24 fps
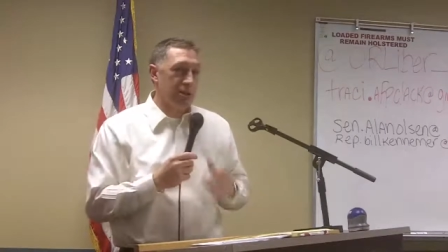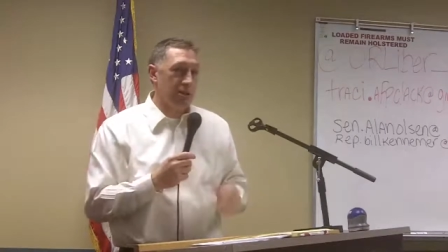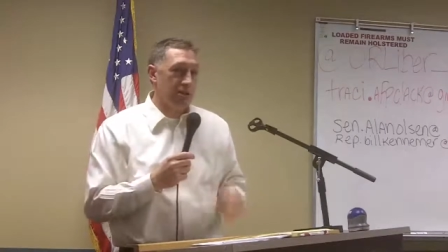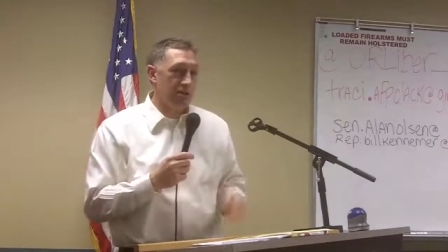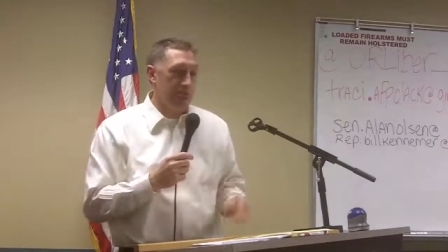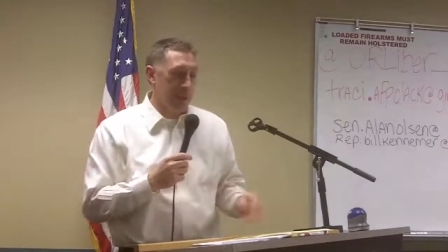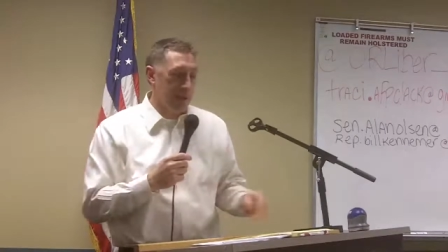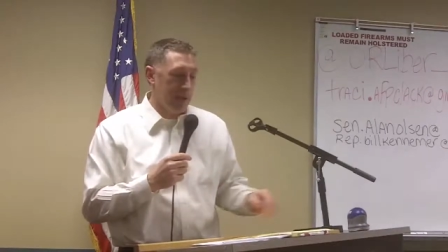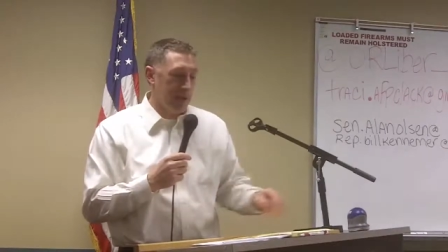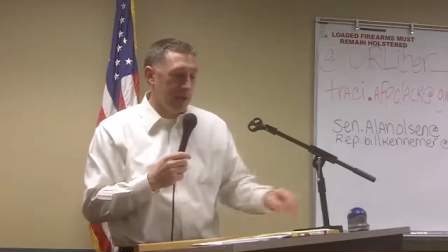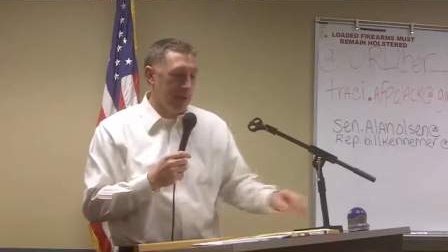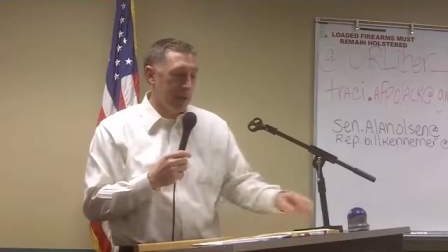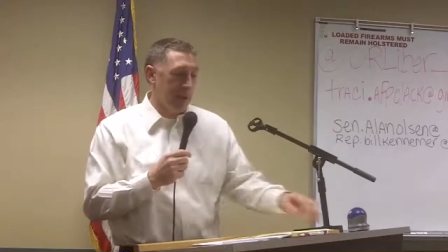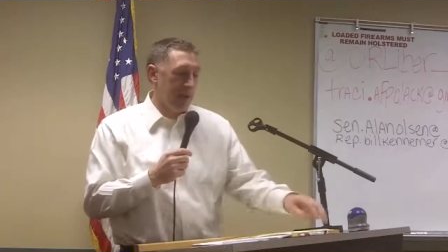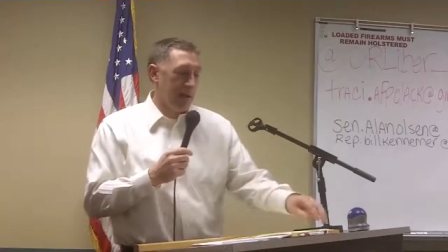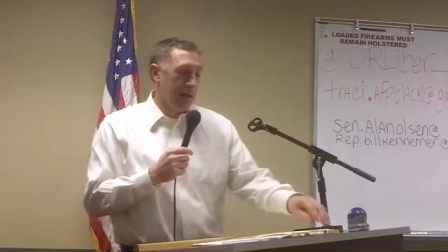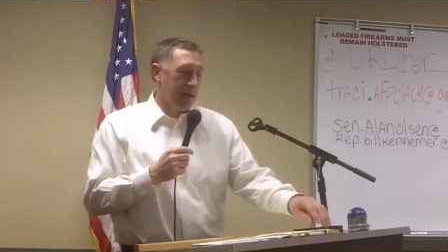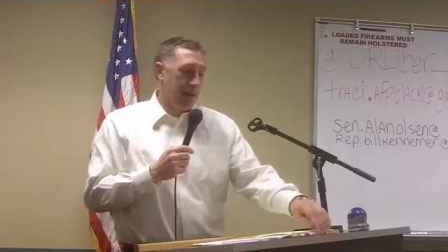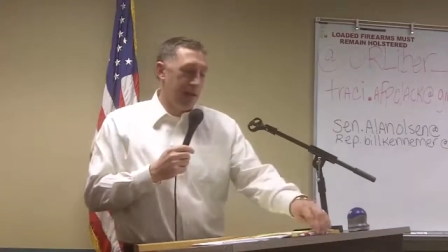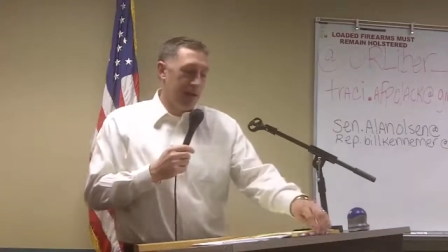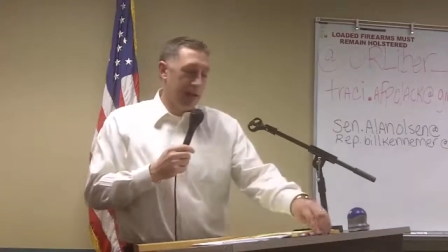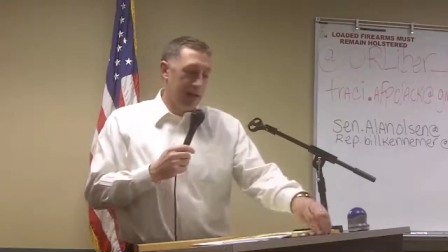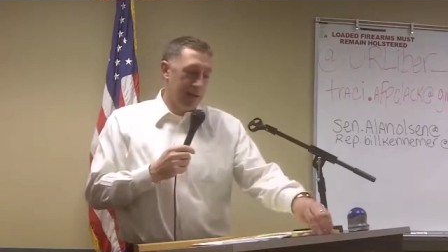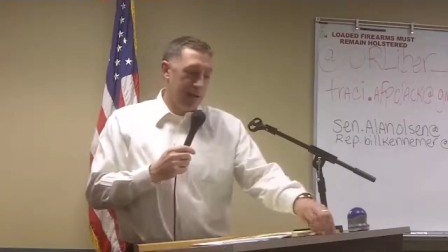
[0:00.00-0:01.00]
you can be in.
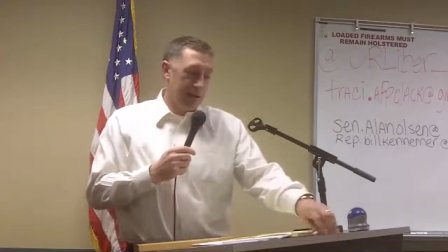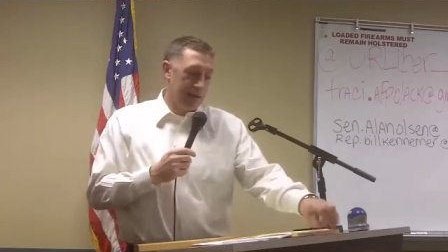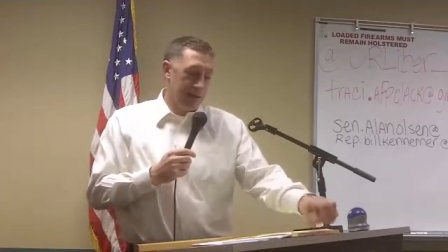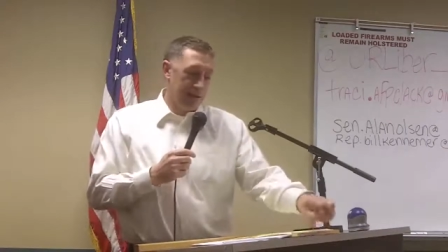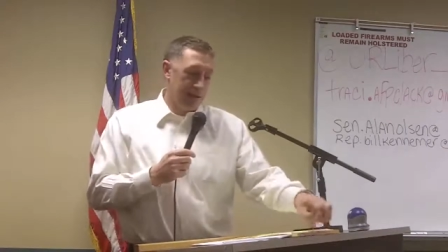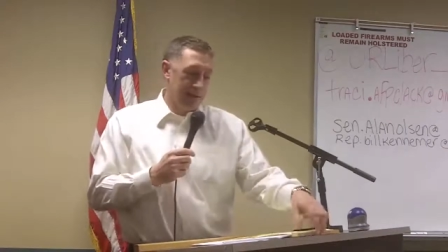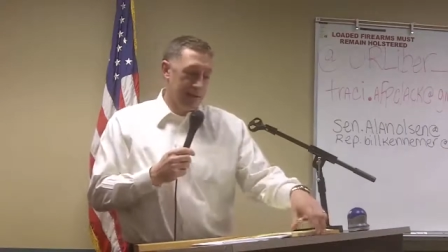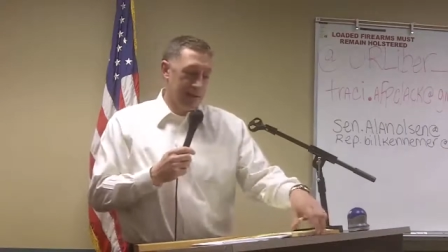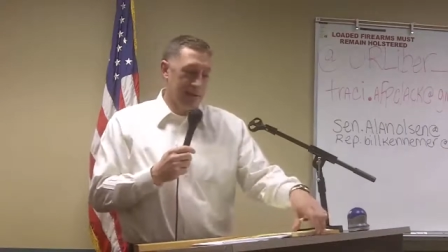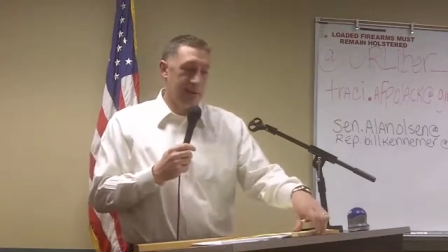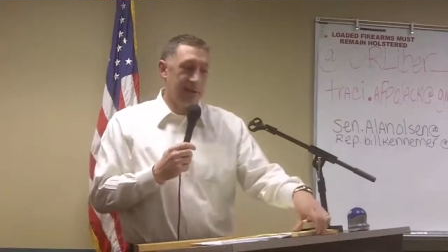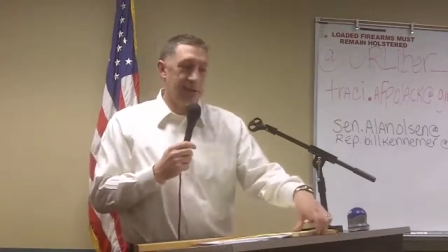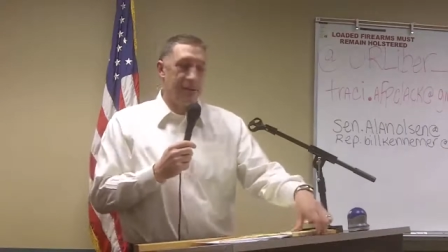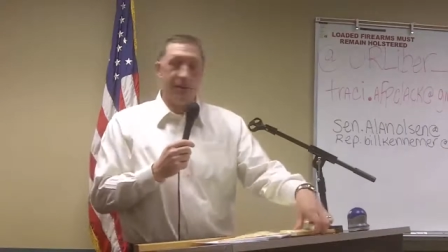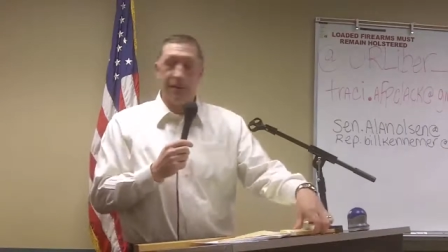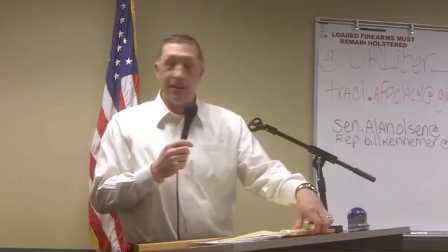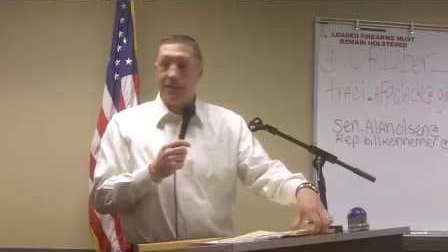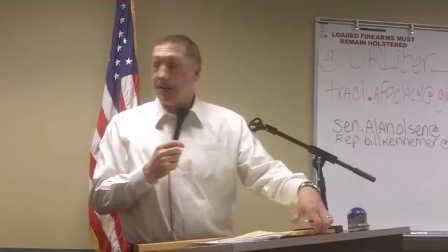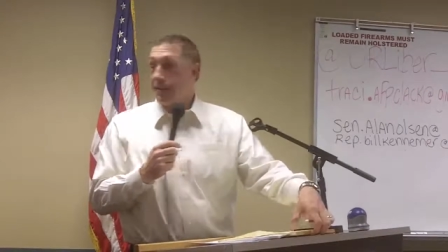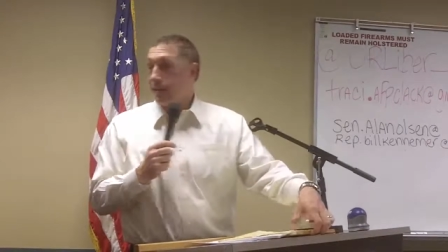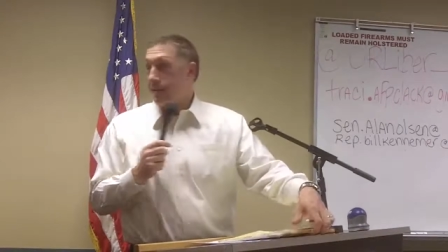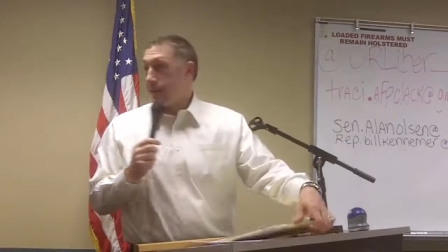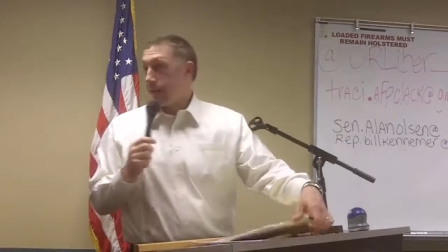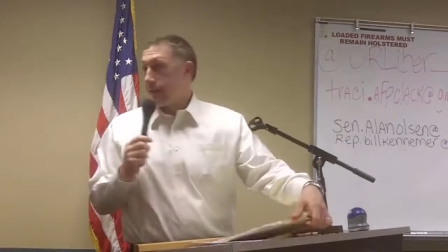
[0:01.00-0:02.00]

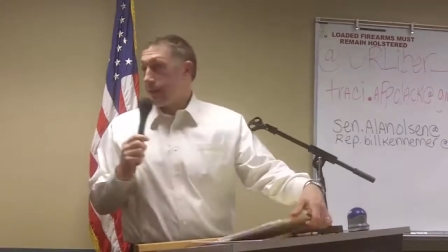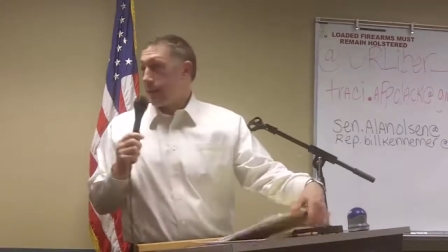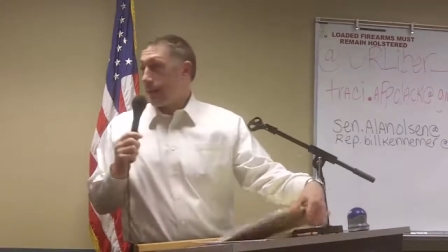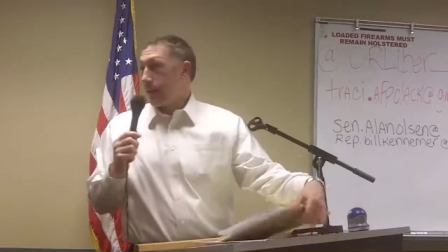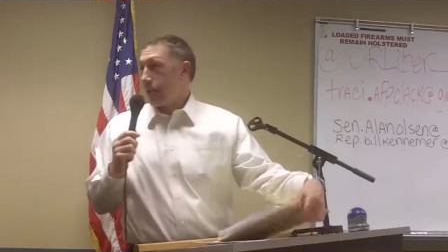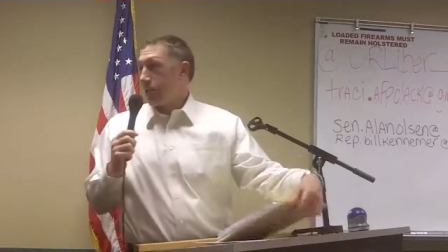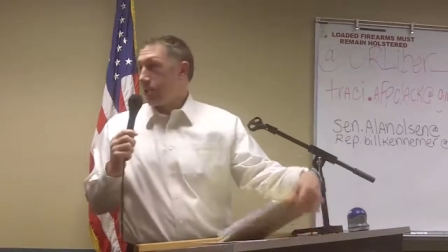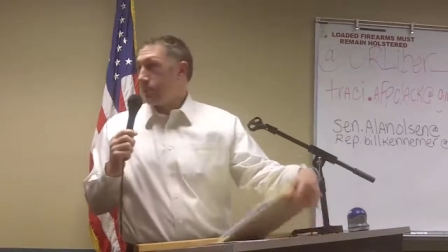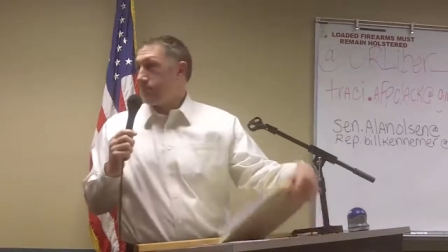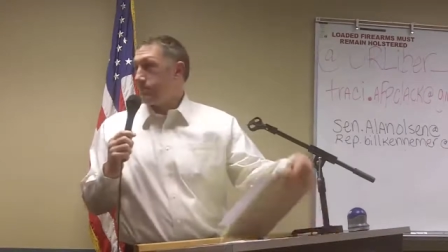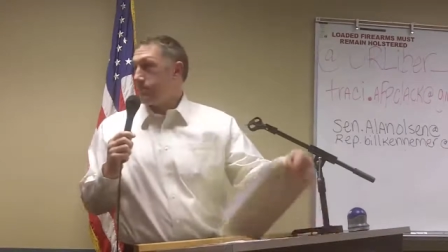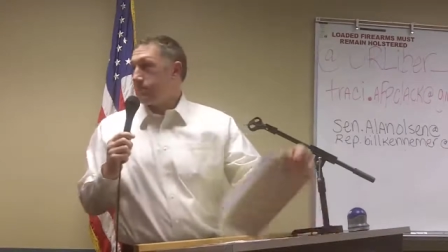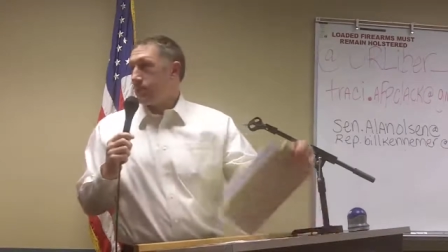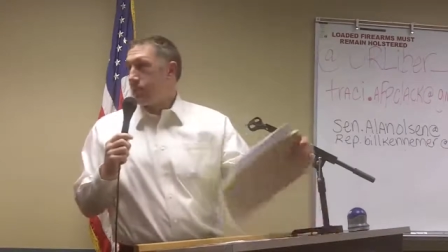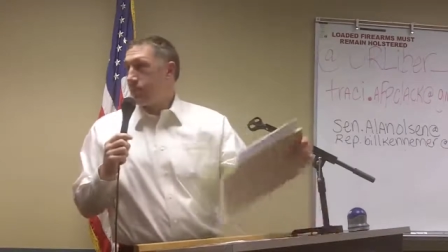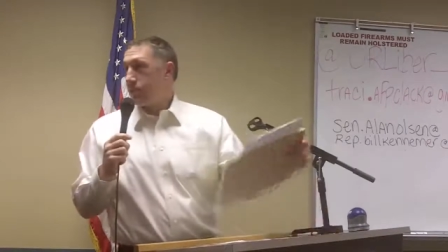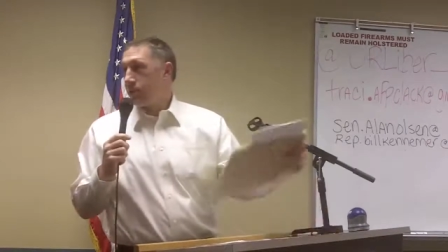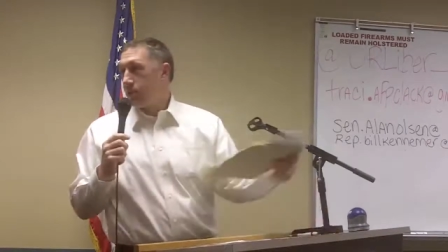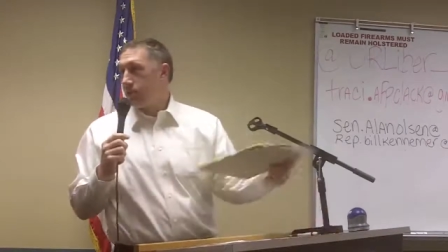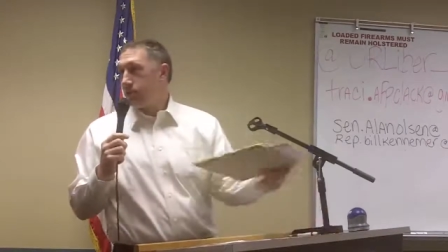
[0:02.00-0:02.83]
Thank you. Don't